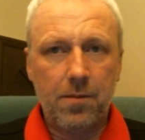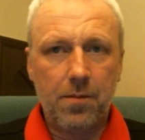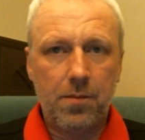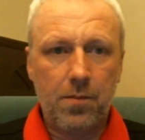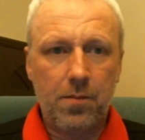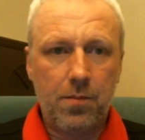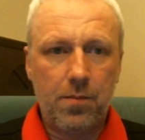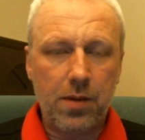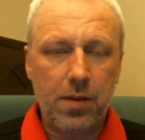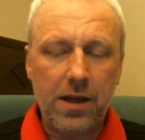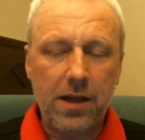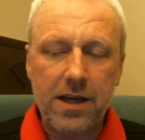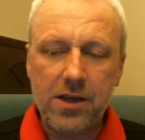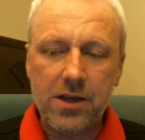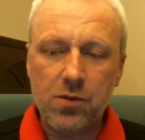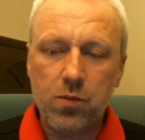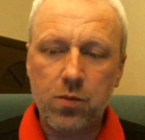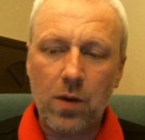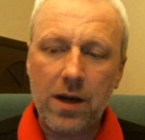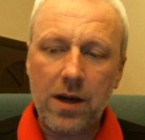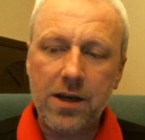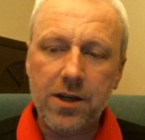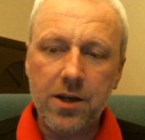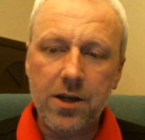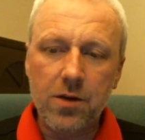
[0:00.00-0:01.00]
please,
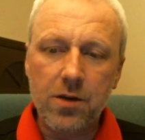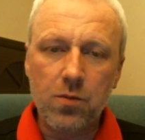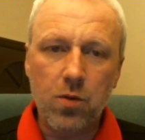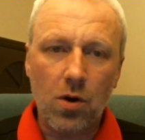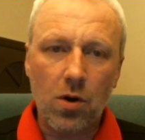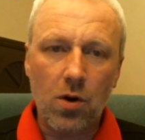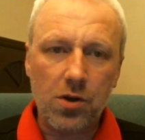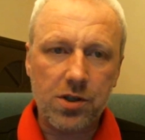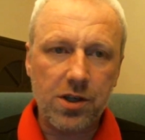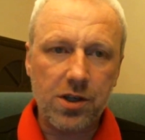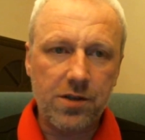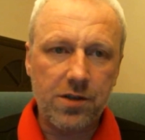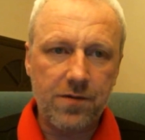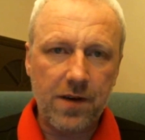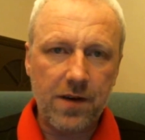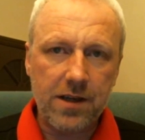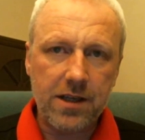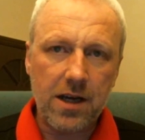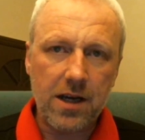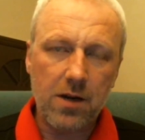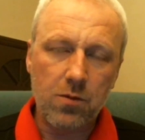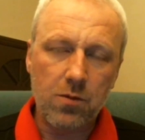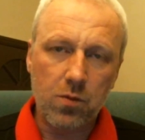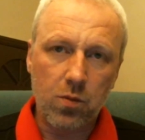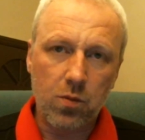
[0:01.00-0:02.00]
when you watch this
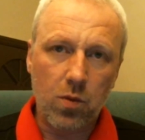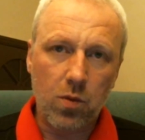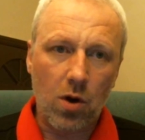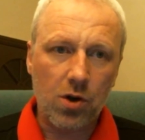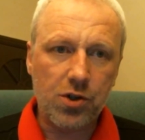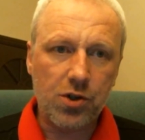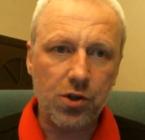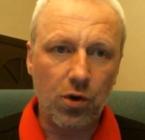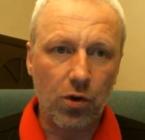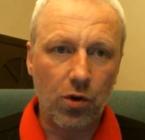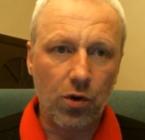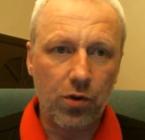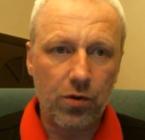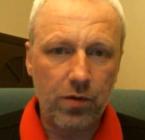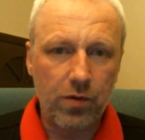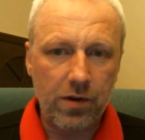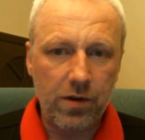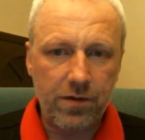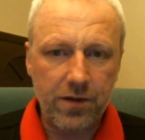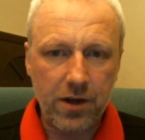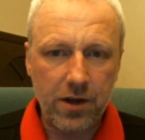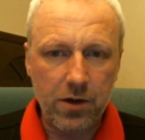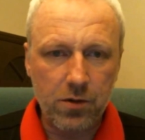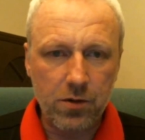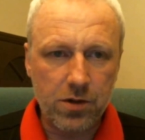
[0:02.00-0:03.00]
video, watch other
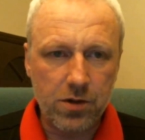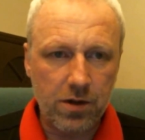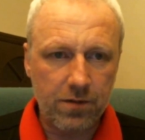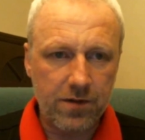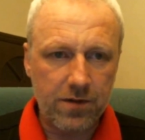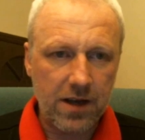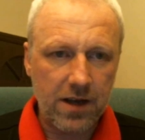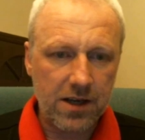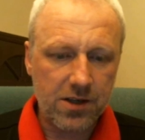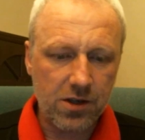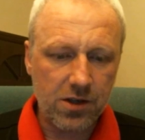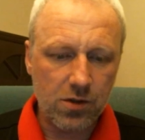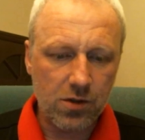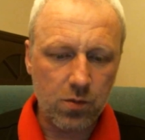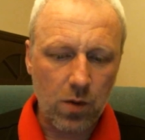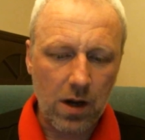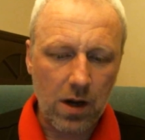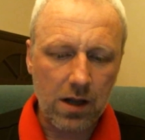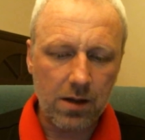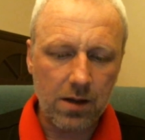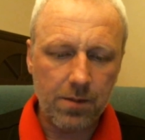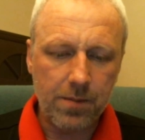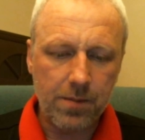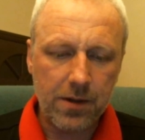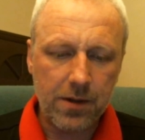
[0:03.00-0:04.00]
reviews of this as
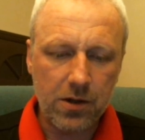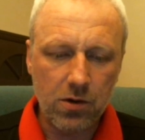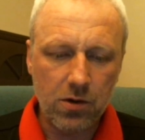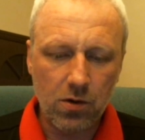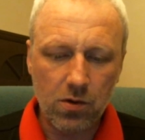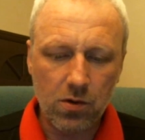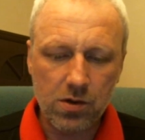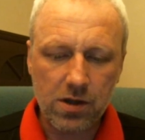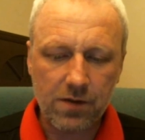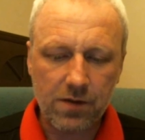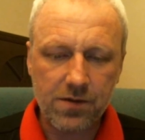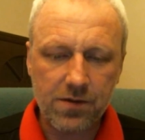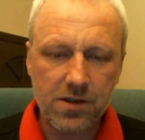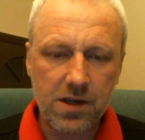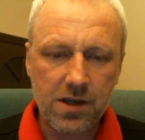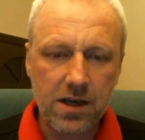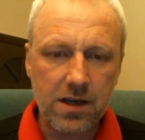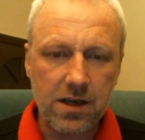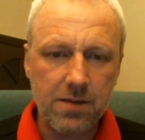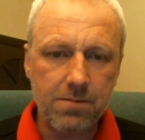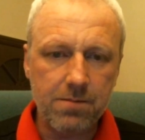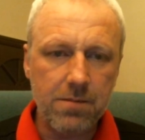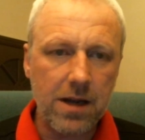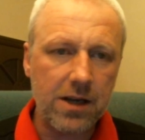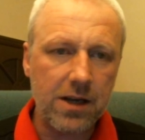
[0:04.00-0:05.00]
well, because I've
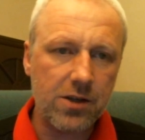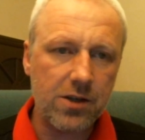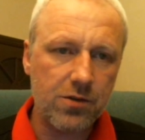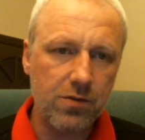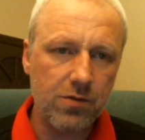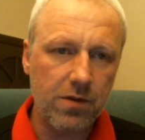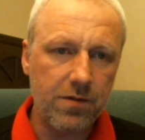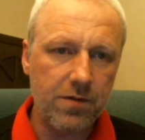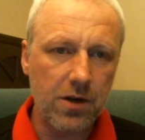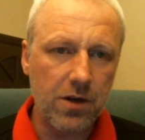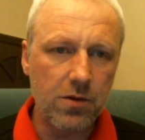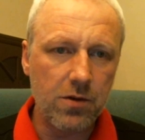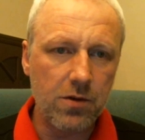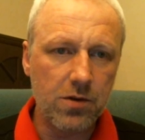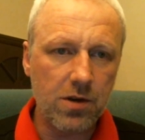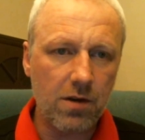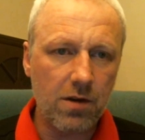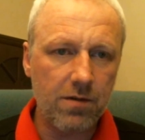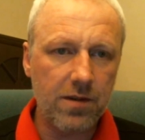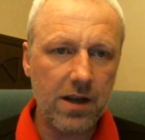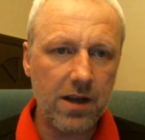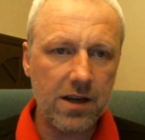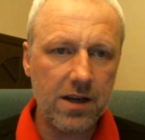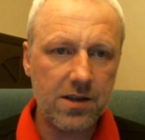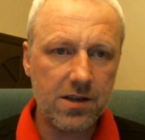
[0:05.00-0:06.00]
seen mixed reviews of
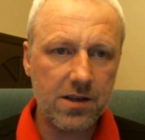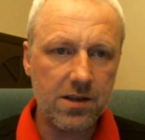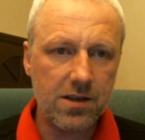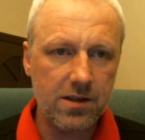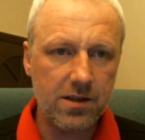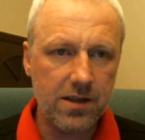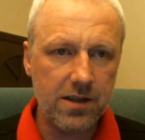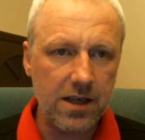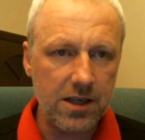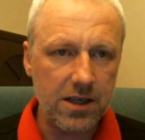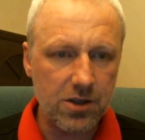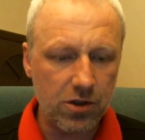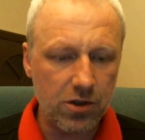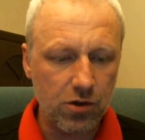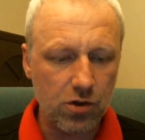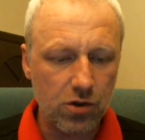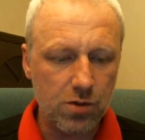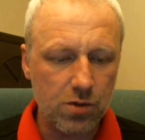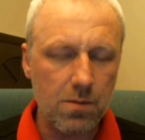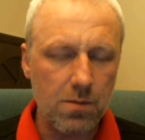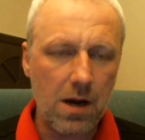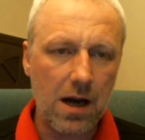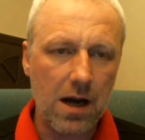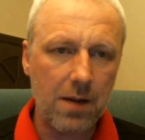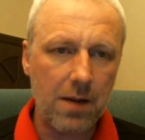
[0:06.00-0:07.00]
this. These are
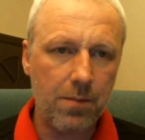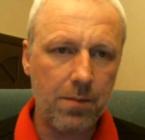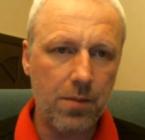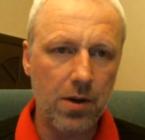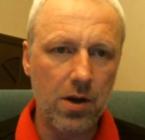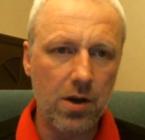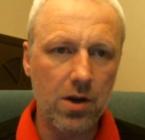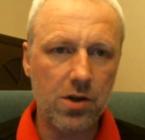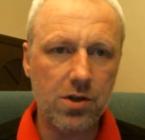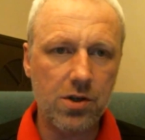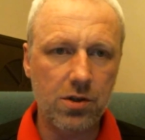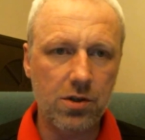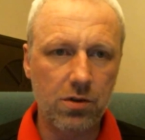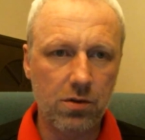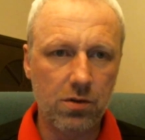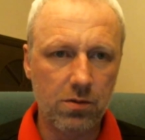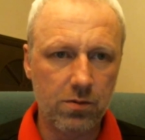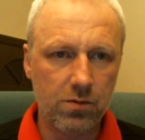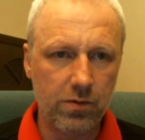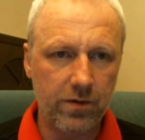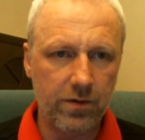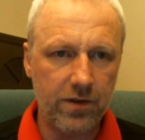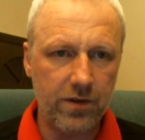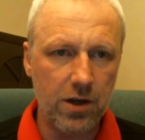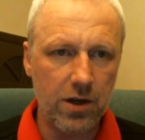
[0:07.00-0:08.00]
just my personal
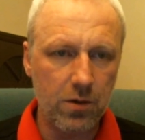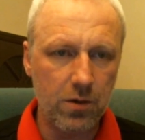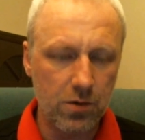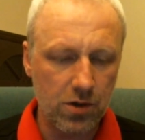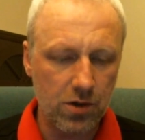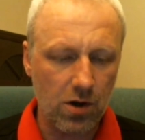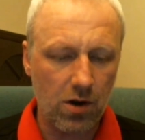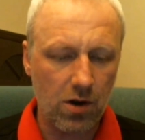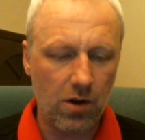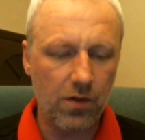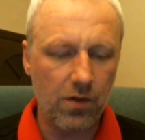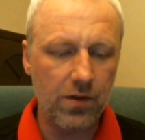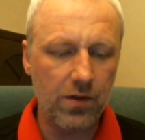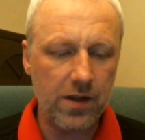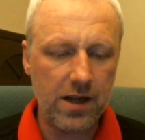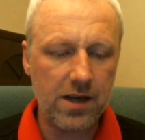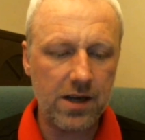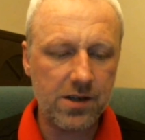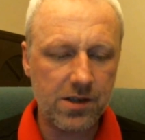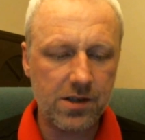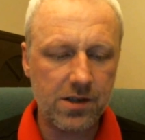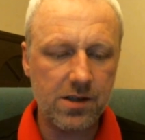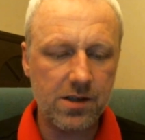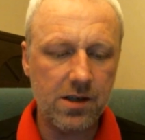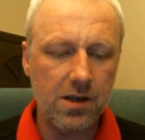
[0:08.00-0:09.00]
reviews on
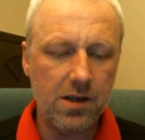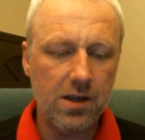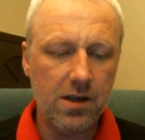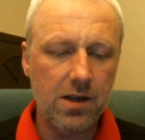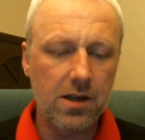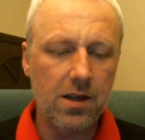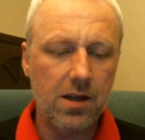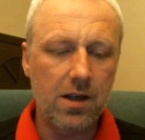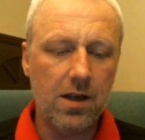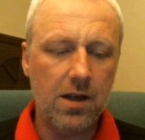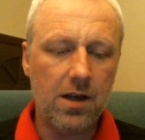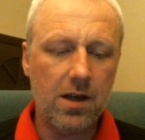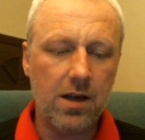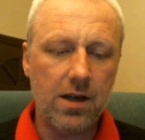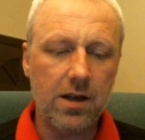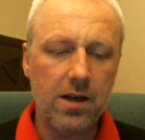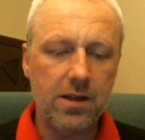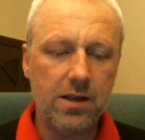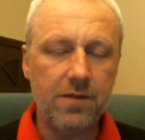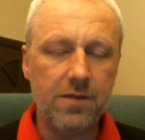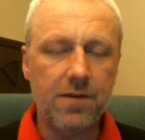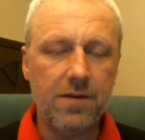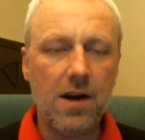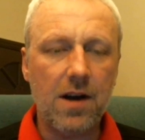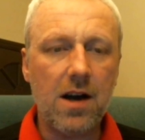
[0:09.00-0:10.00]
this
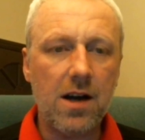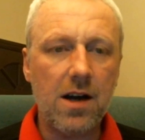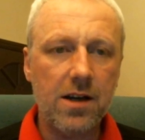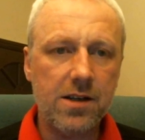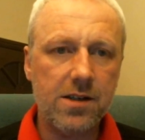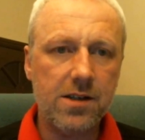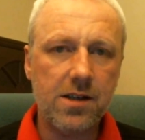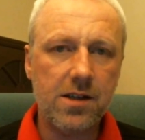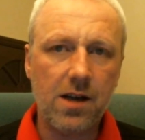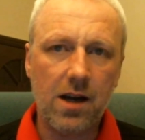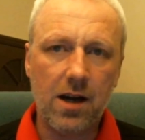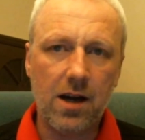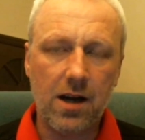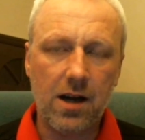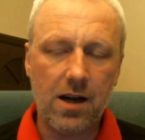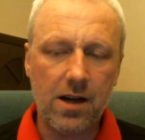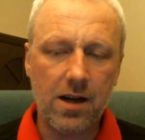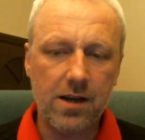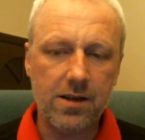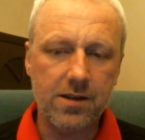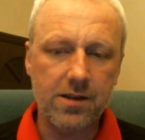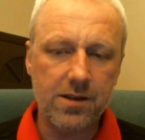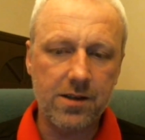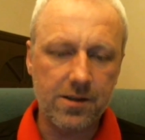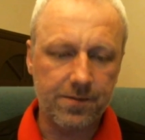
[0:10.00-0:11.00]
device
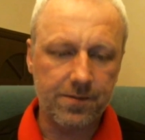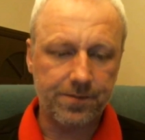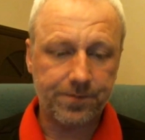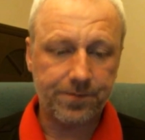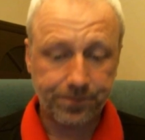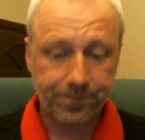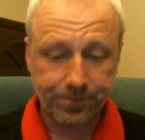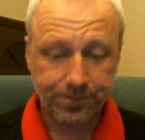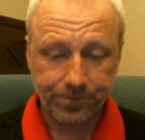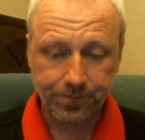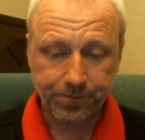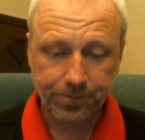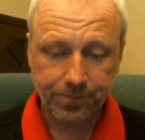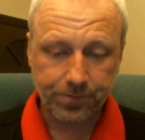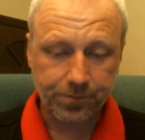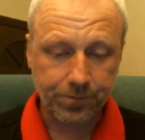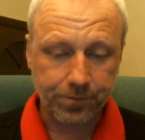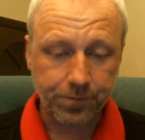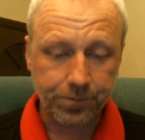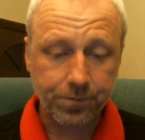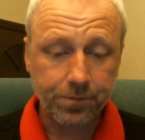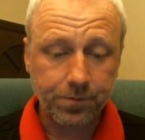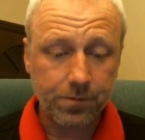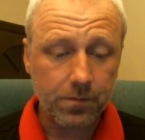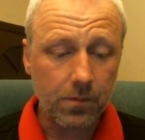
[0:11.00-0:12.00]
and
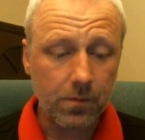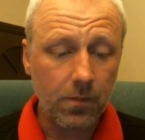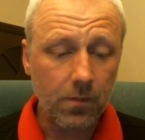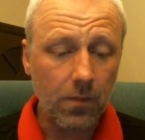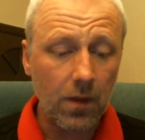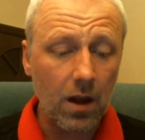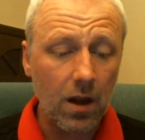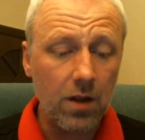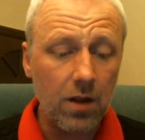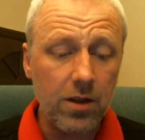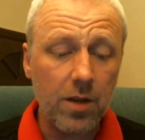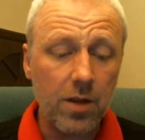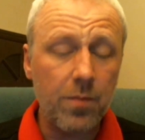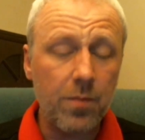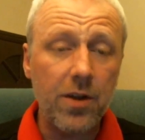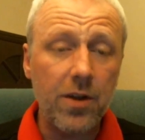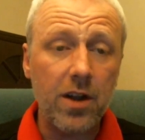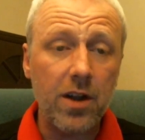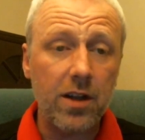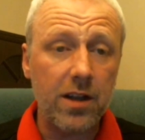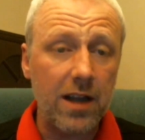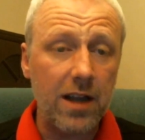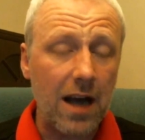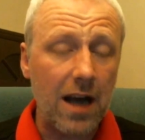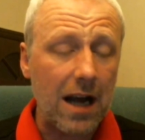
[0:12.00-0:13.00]

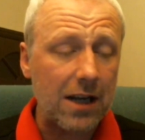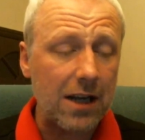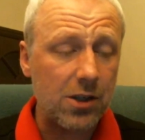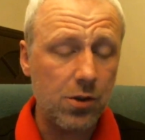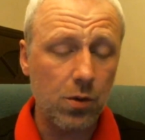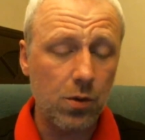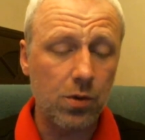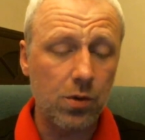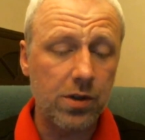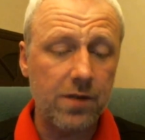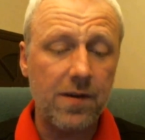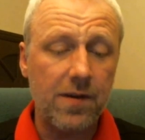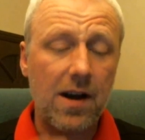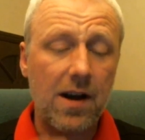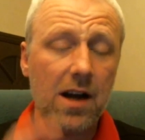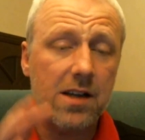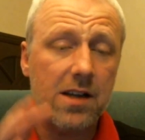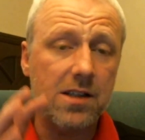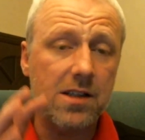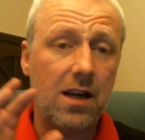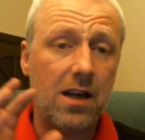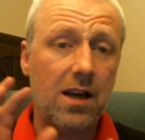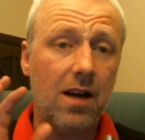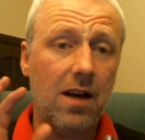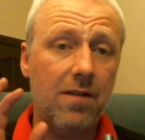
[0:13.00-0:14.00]
the actual device
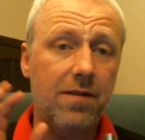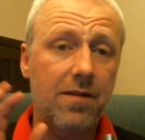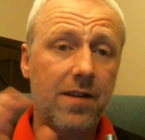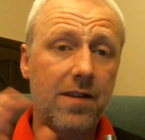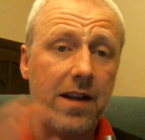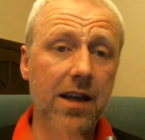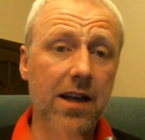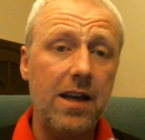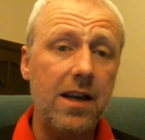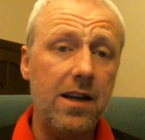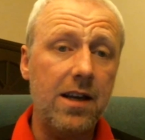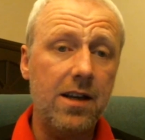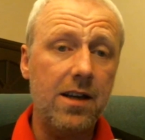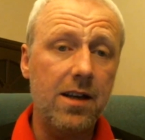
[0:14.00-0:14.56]
I have here.